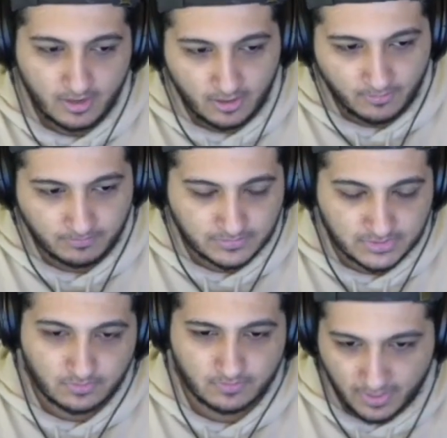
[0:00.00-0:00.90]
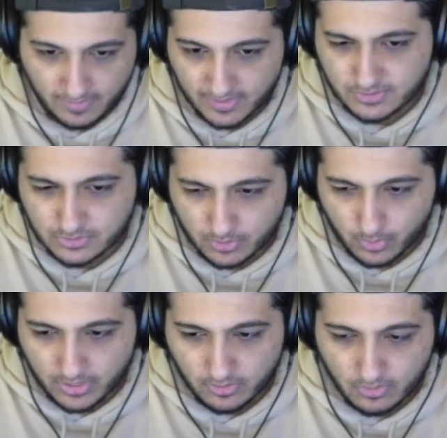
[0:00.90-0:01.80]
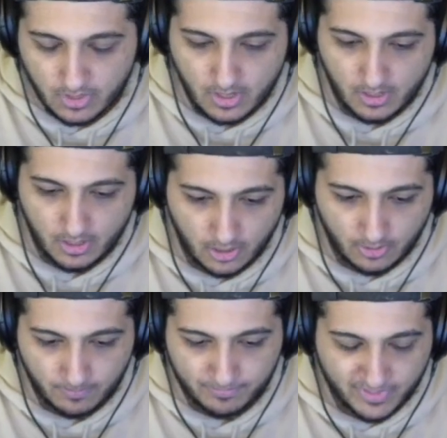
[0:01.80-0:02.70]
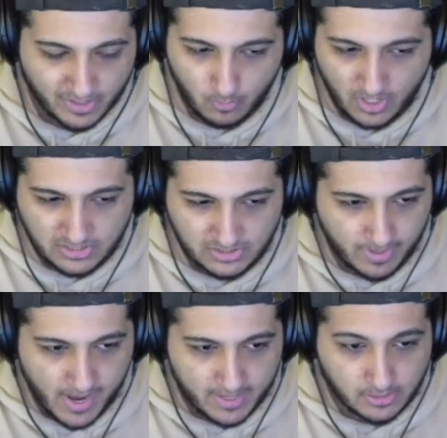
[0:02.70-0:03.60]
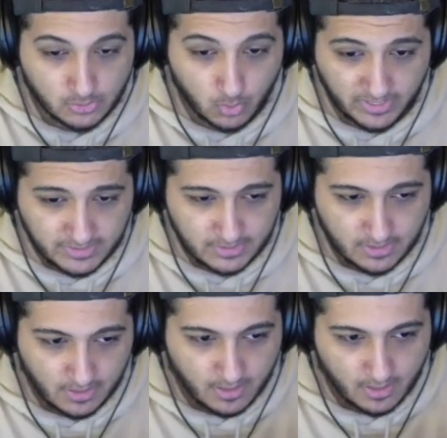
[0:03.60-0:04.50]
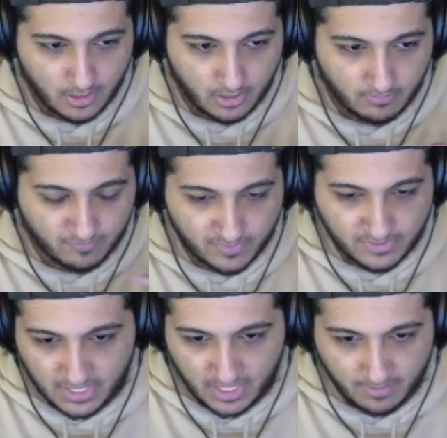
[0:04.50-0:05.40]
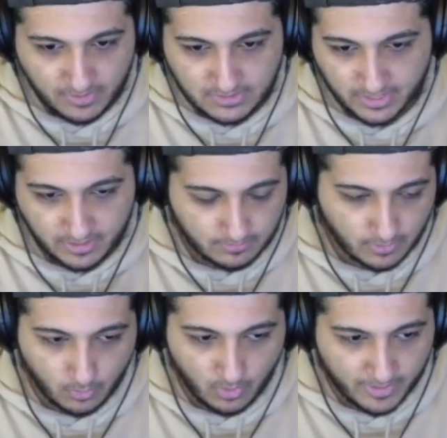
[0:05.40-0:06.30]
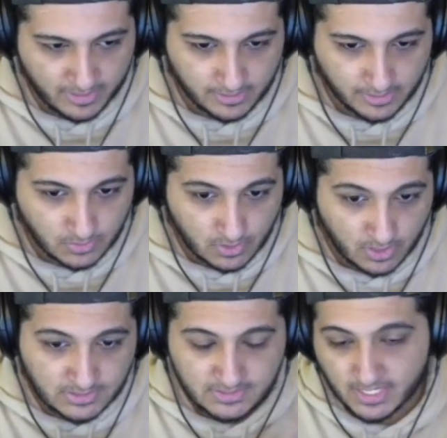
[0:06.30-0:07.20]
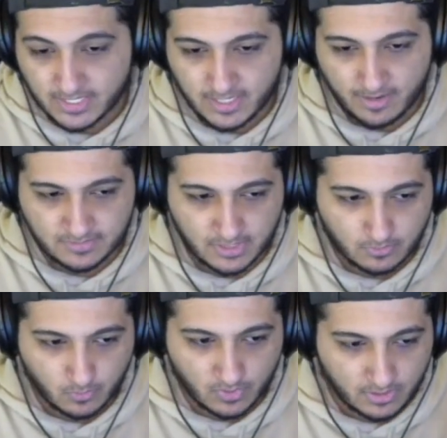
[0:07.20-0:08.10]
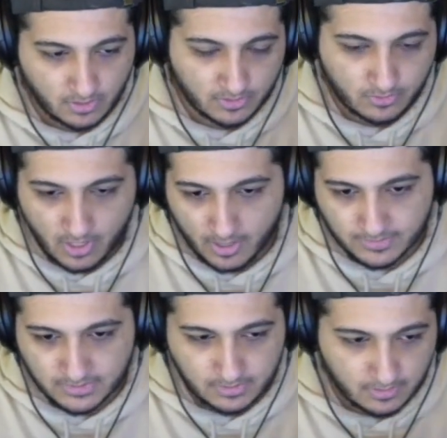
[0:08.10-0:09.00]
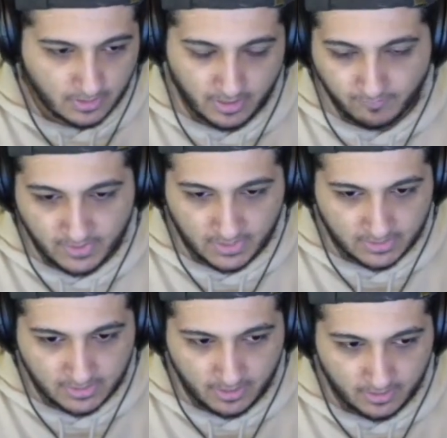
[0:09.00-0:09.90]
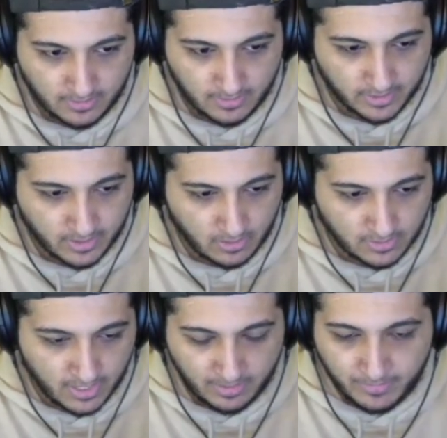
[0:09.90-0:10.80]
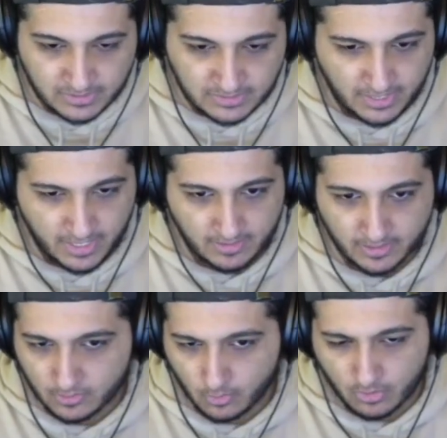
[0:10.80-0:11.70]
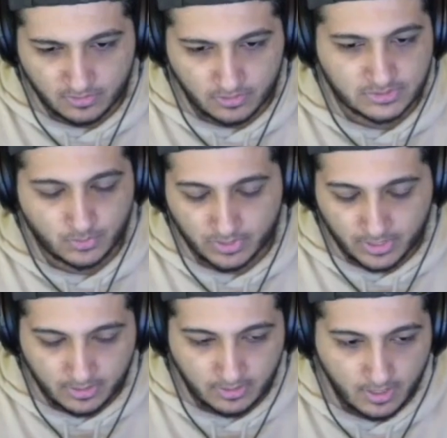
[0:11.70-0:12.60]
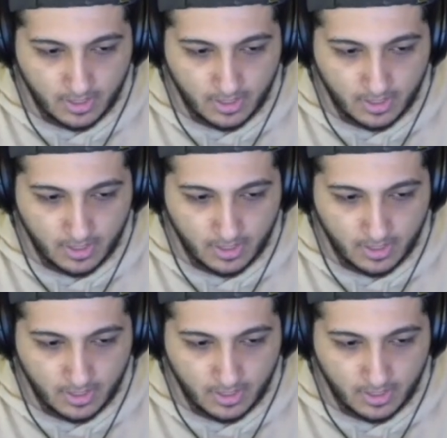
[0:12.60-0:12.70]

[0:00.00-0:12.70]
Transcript: Um, so yeah, that's usually what I do. Um, then I'll watch it back twice. Um, first time is like, you know, when I make the initial cuts. Second time is like with all the crops and everything like that, and then like all the animations that I had, like lower thirds and whatnot.